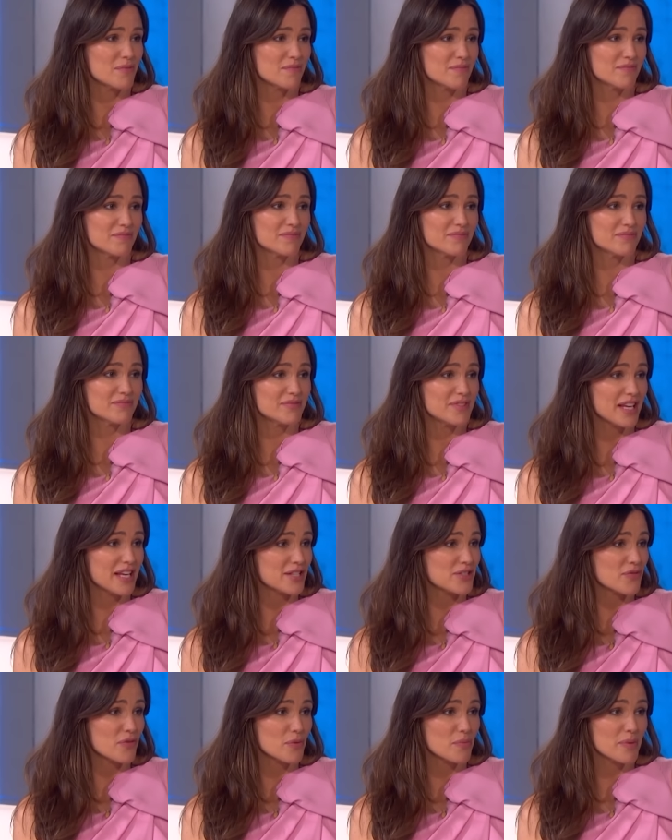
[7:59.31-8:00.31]
This is why she
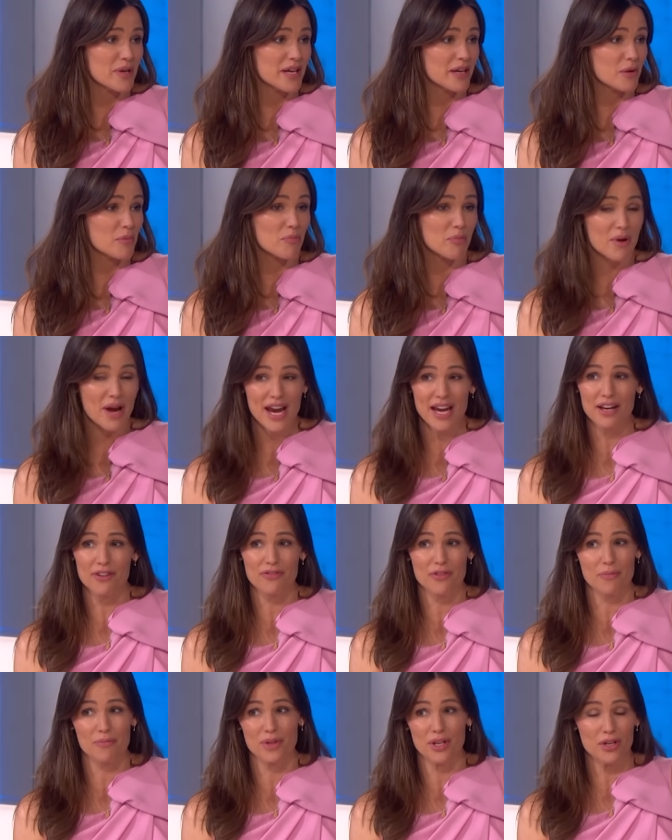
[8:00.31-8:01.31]
didn't honor being
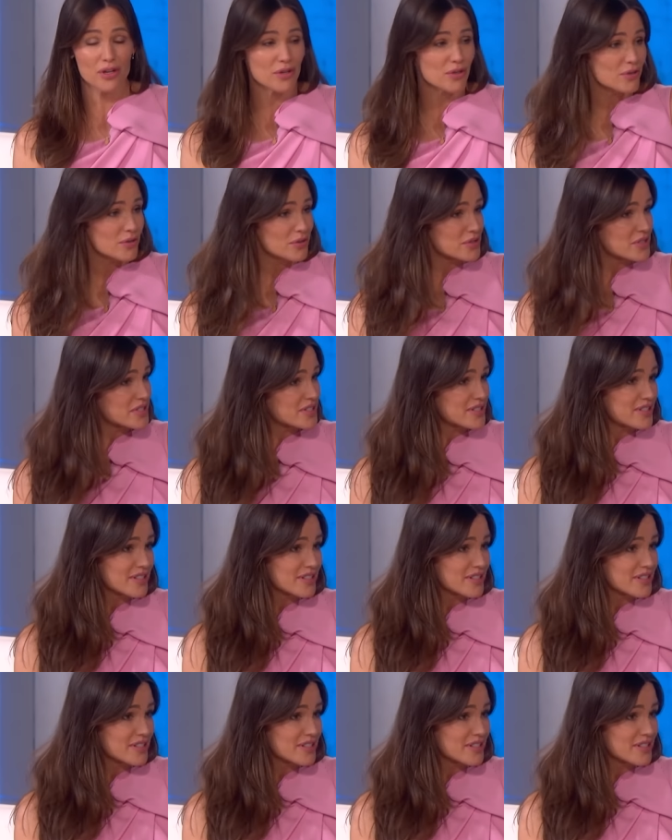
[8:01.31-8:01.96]
invited to their wedding,